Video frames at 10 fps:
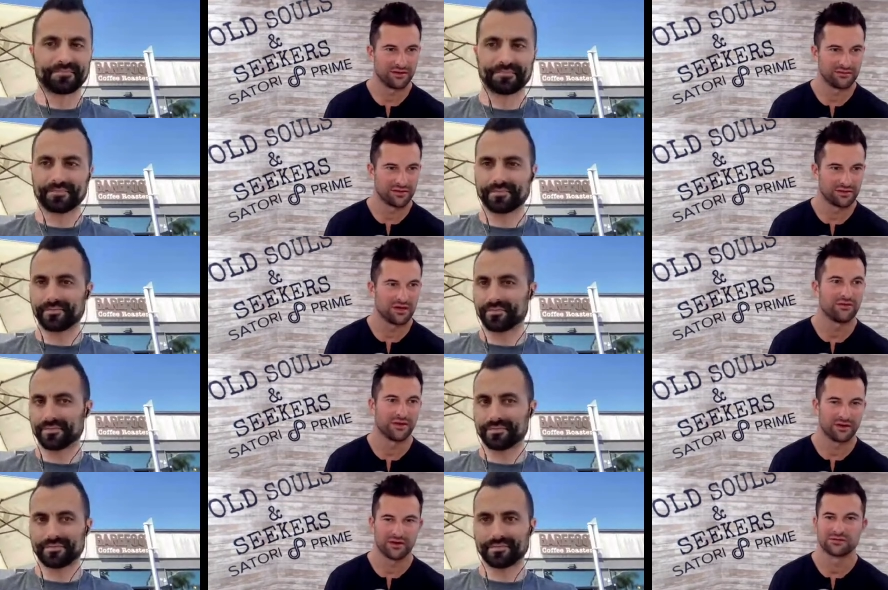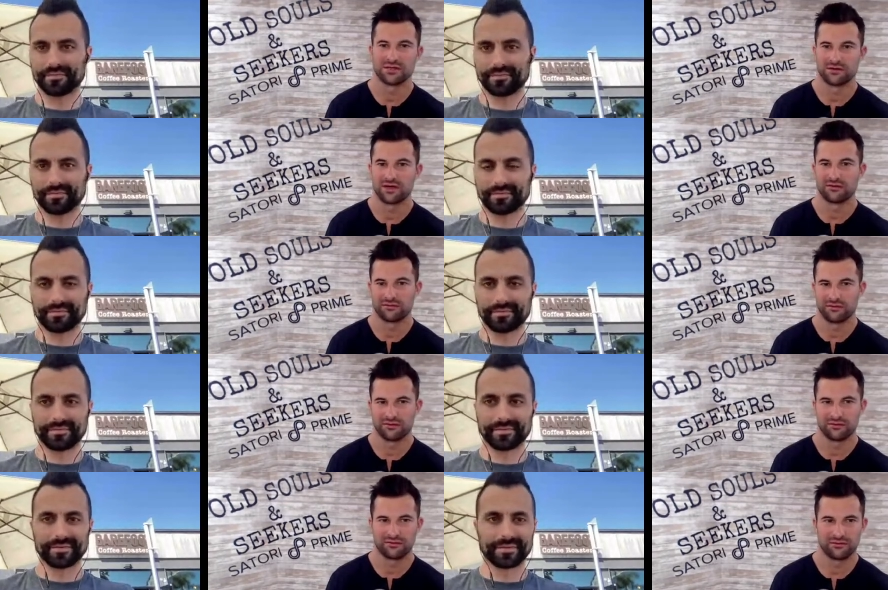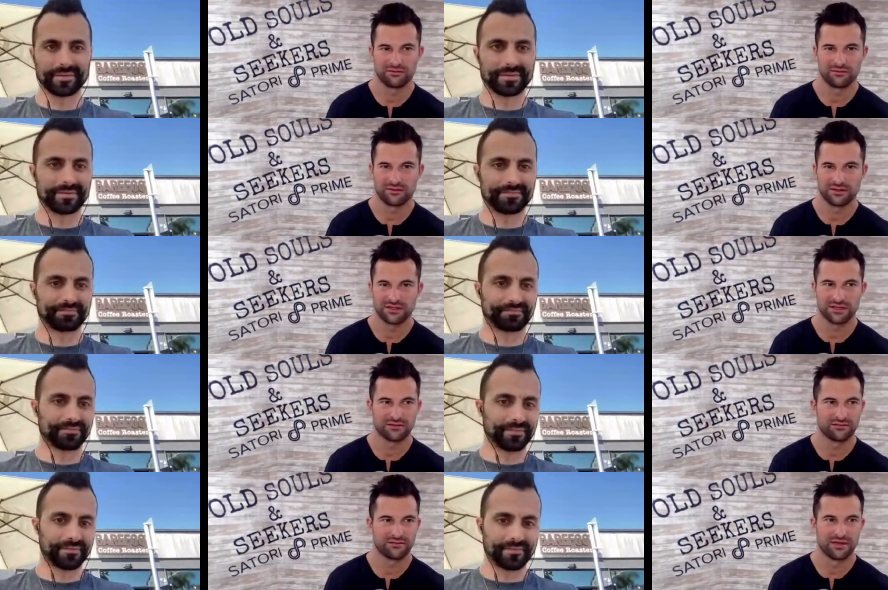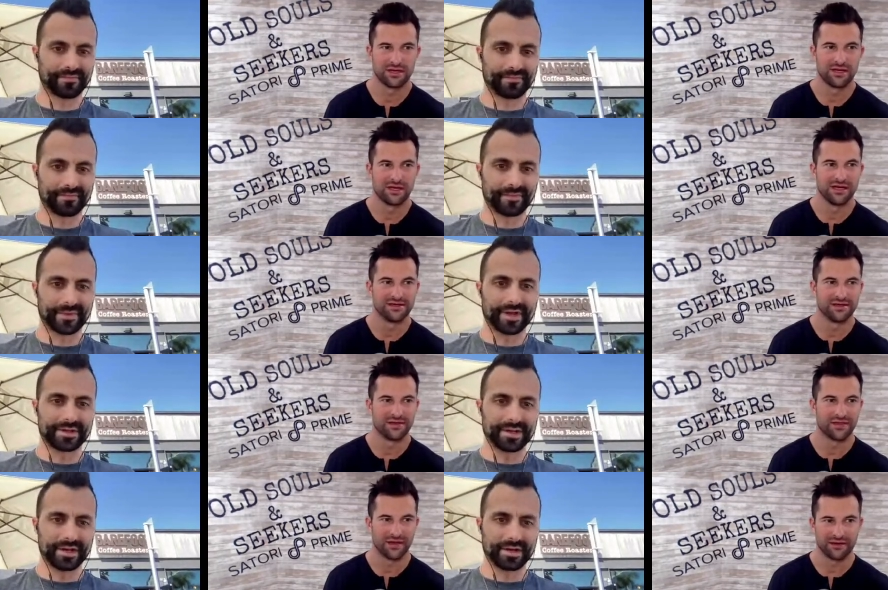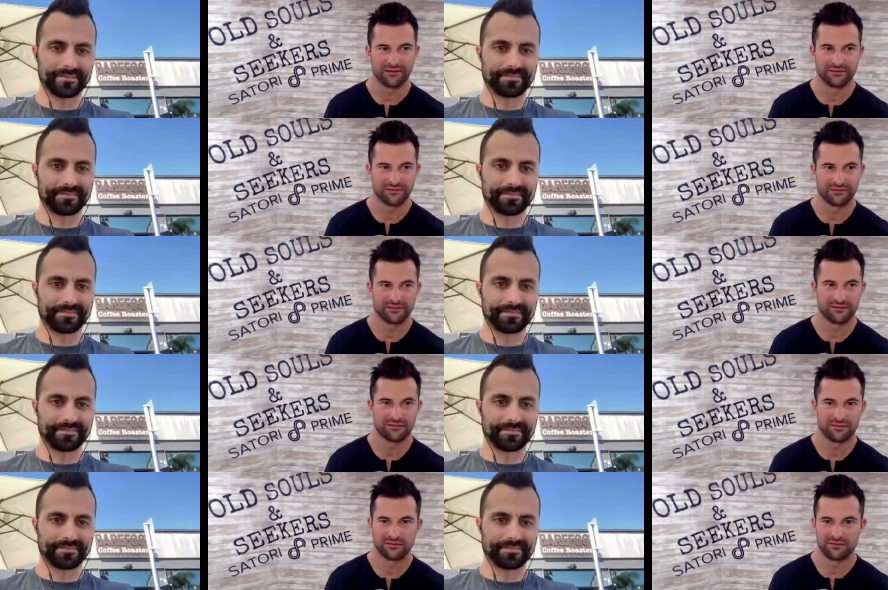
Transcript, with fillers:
Speaker 1: no! Oh, there it goes. Okay, it did it. It did it the did thing. It.